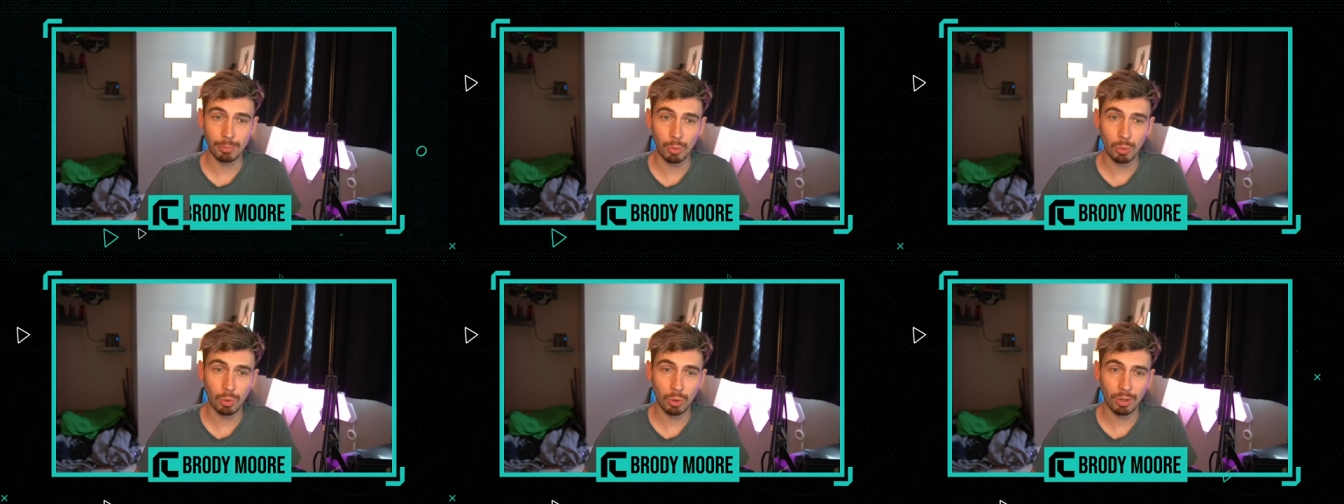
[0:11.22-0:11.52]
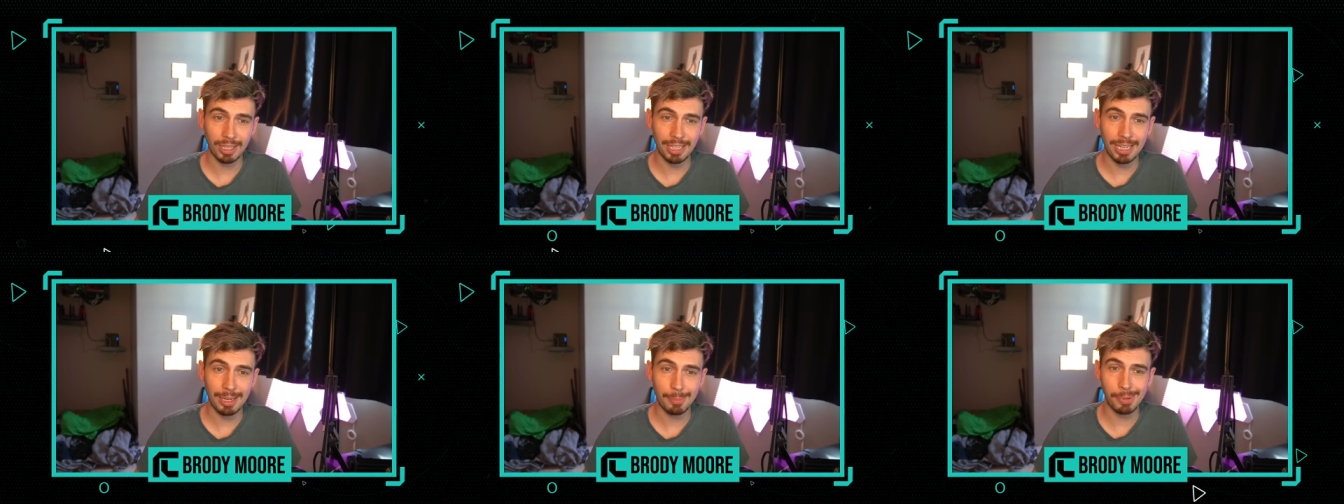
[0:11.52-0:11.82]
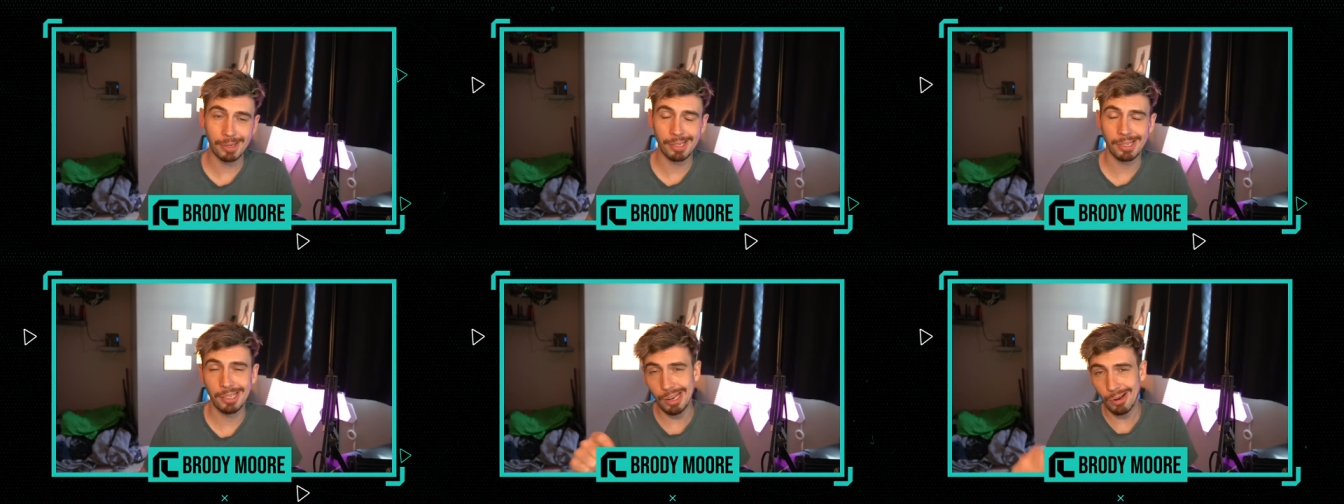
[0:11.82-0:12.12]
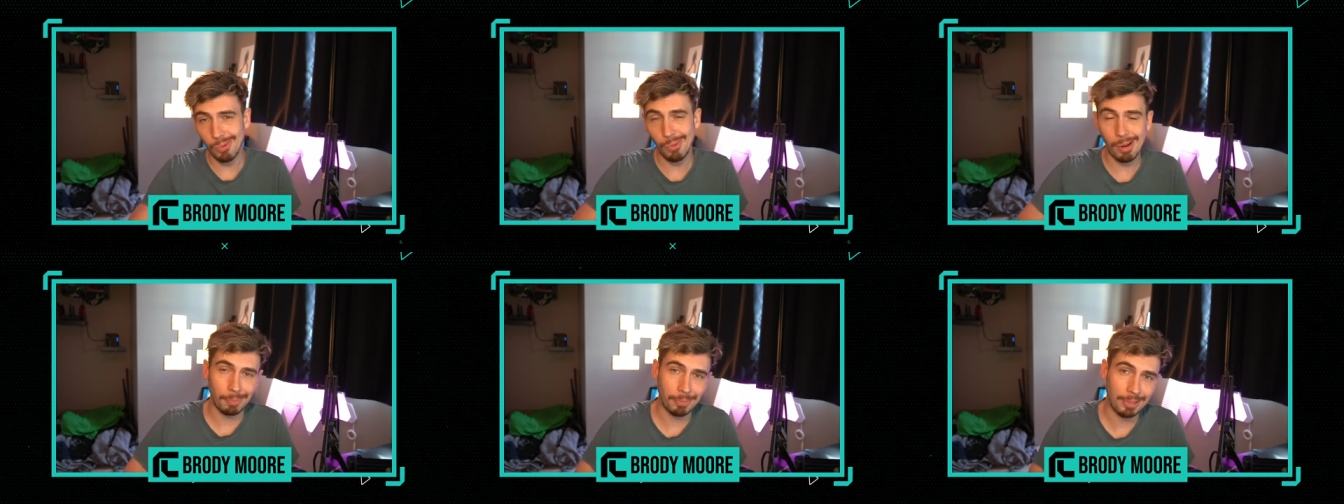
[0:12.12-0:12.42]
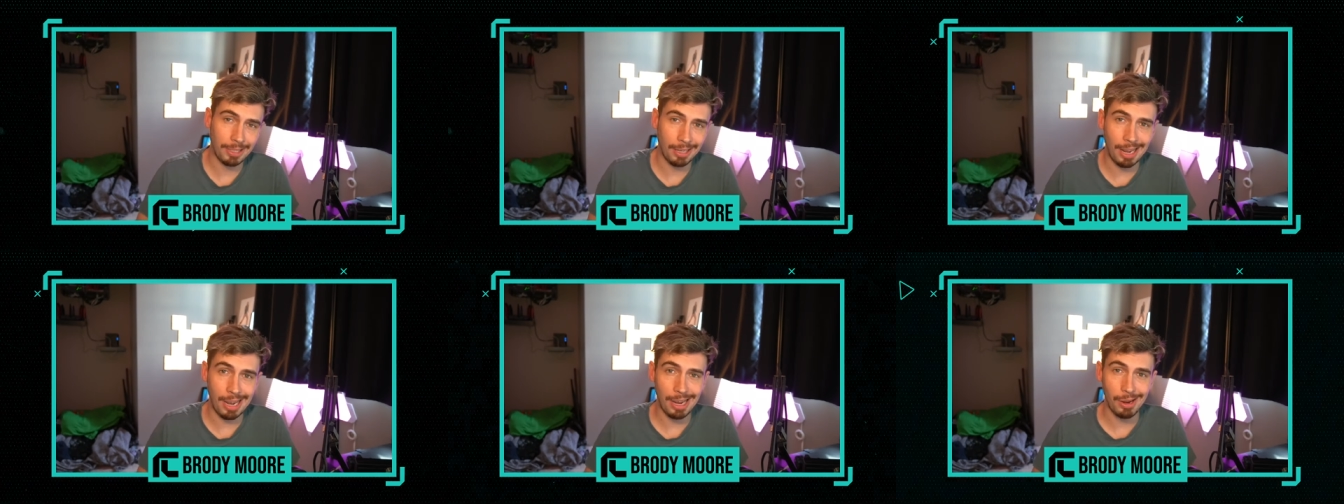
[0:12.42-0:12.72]
Moore, keeping you
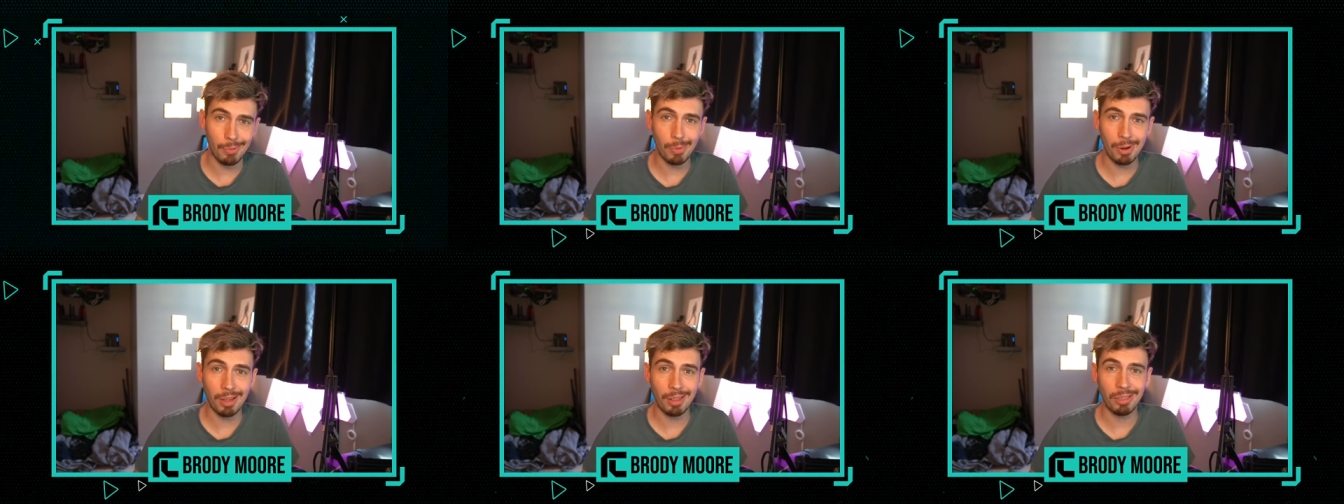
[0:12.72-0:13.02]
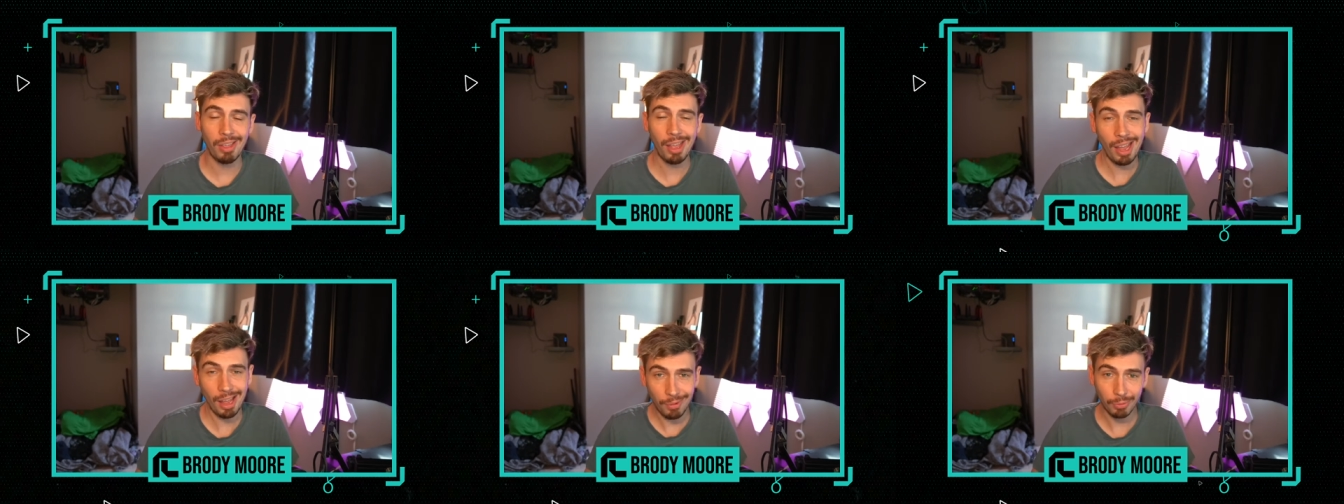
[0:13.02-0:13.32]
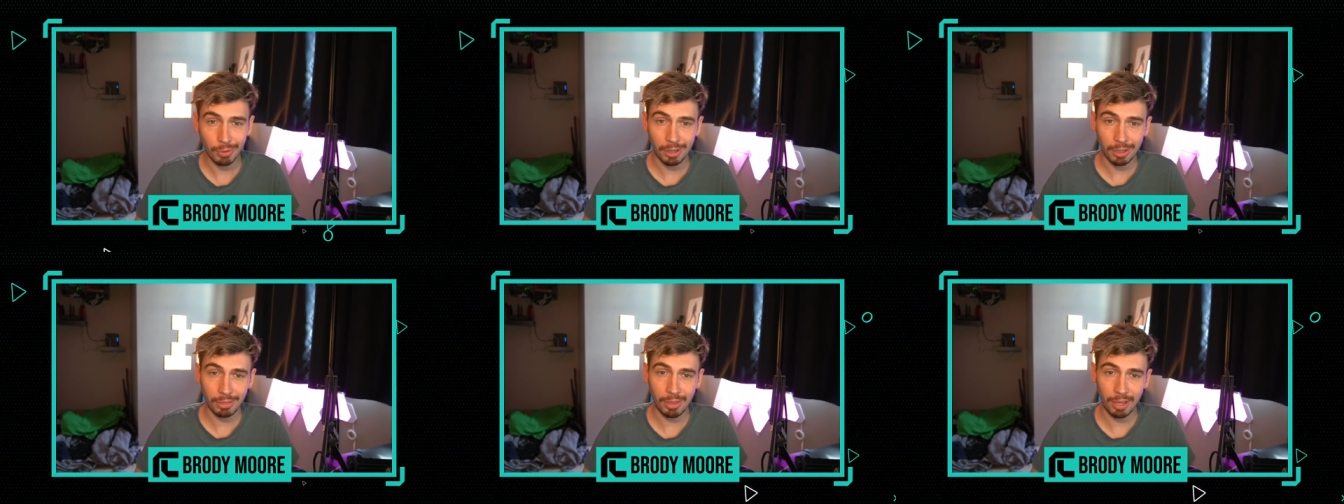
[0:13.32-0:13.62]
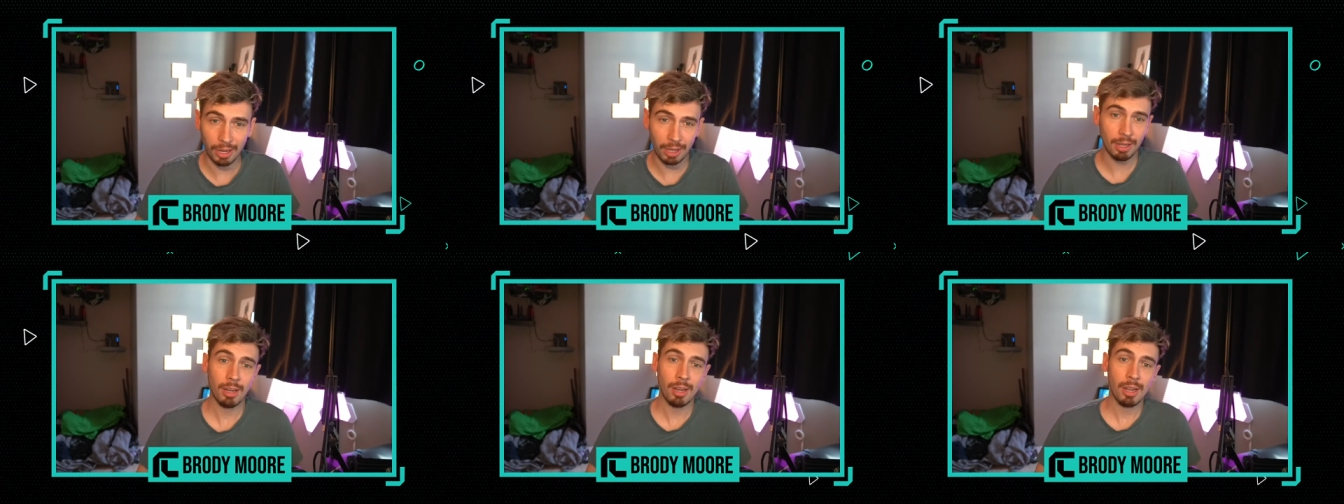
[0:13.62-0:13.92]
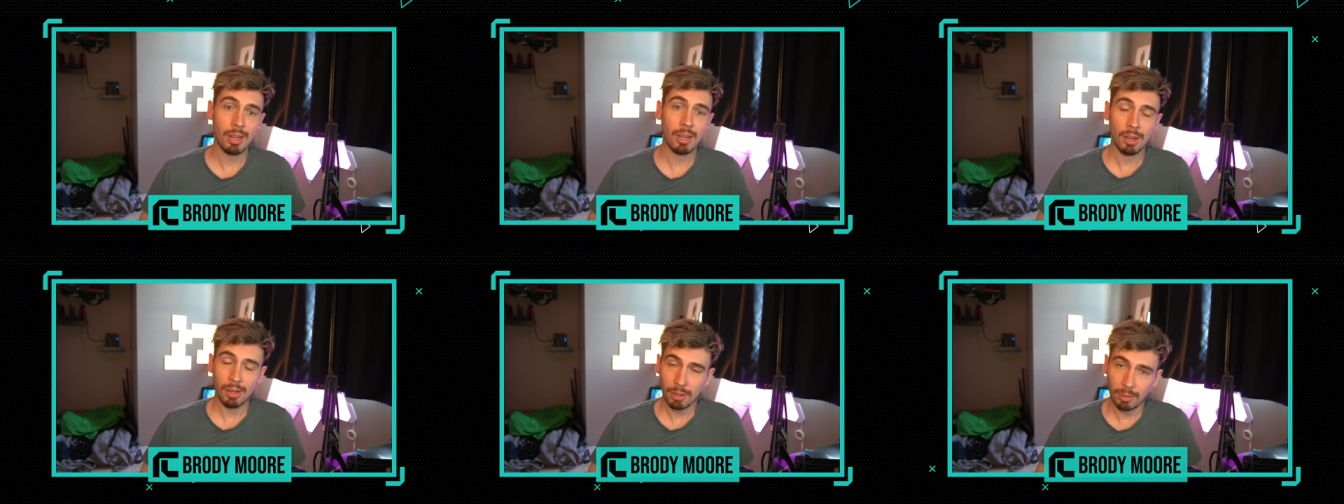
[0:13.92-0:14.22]
up to date with everything
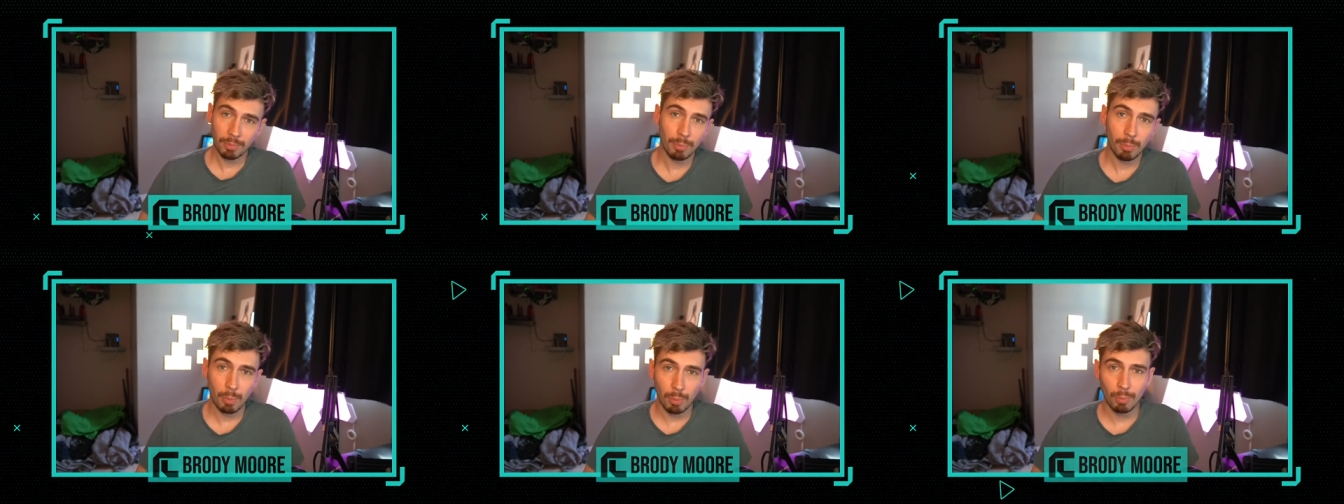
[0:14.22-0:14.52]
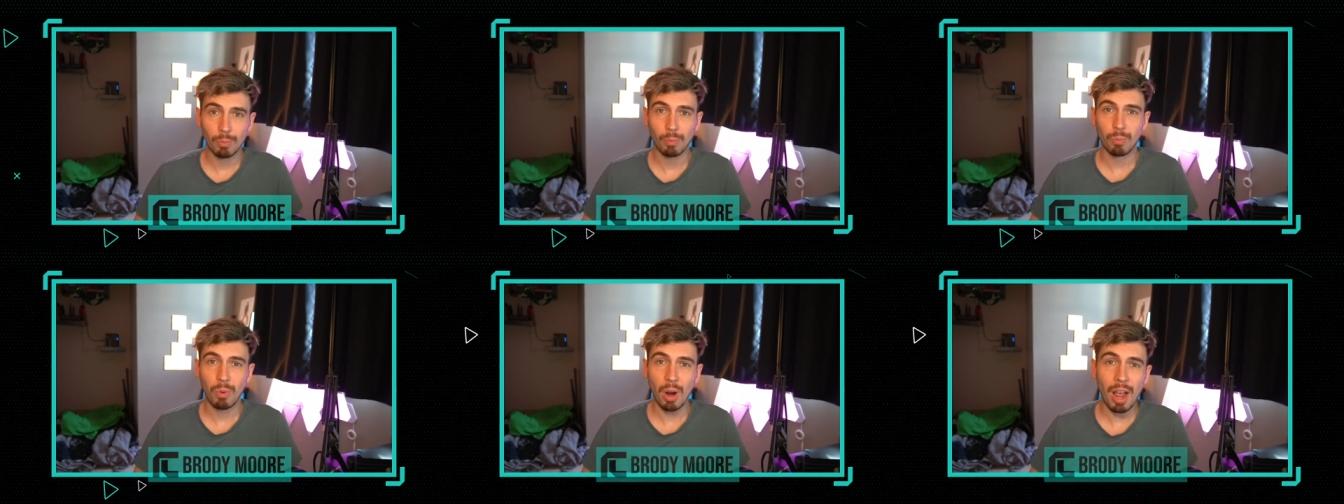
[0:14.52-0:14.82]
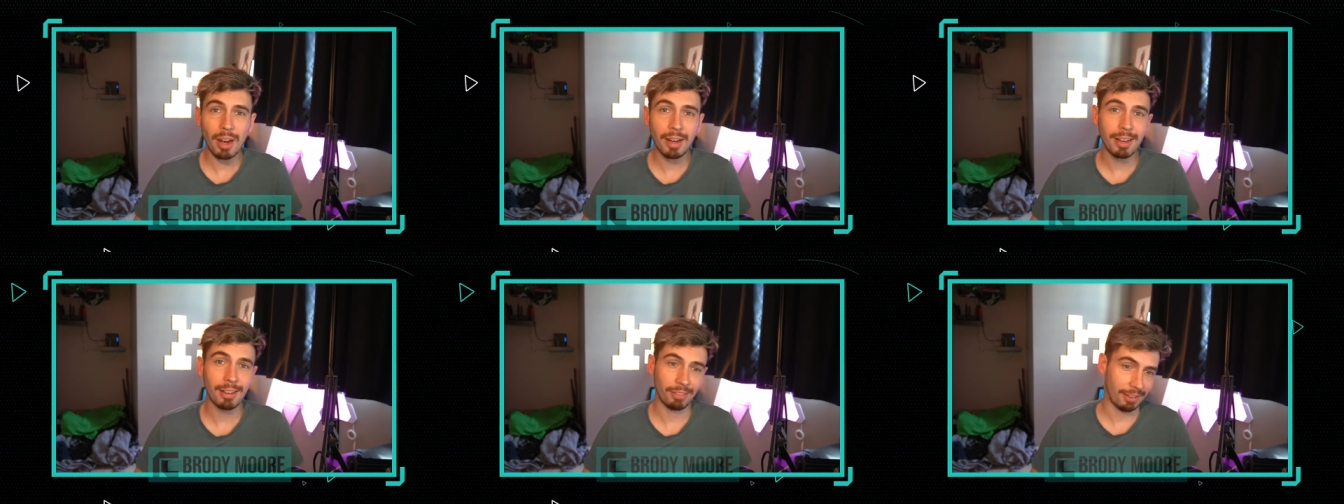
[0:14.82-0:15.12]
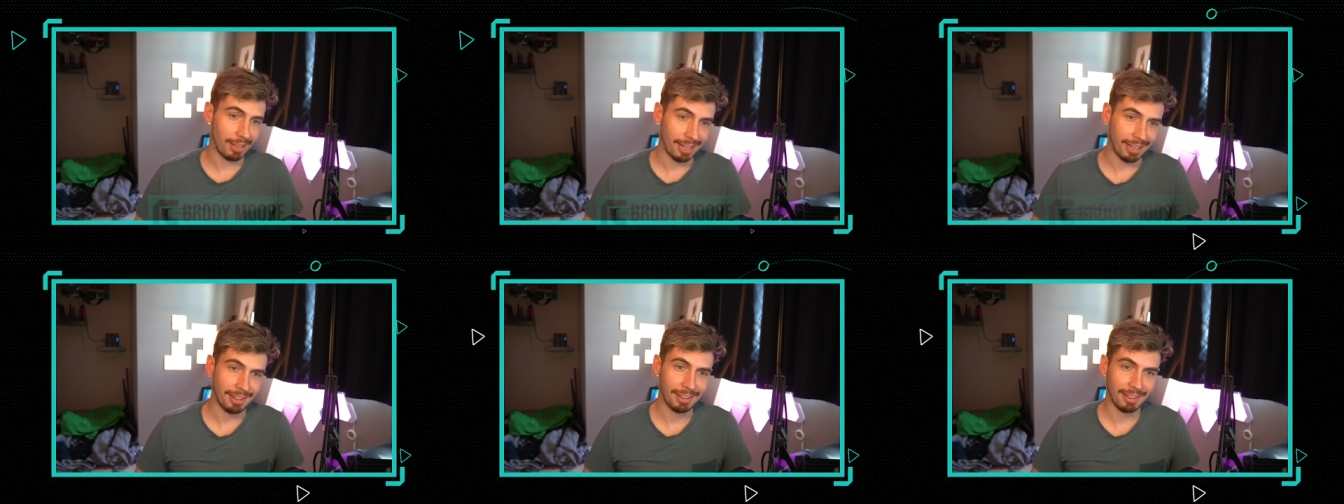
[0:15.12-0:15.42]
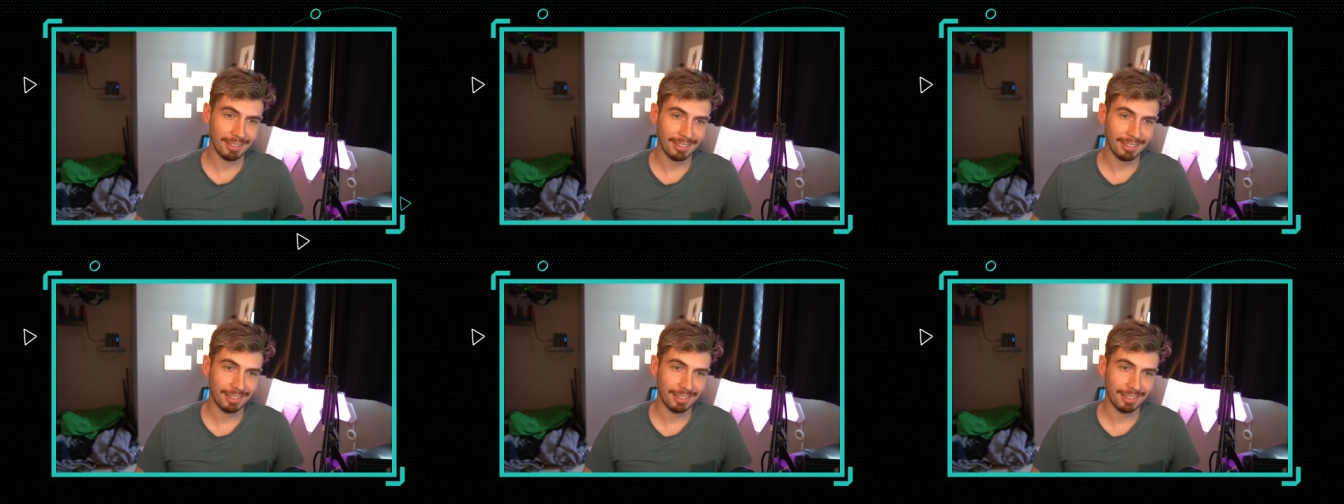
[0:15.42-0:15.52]
Rocket League.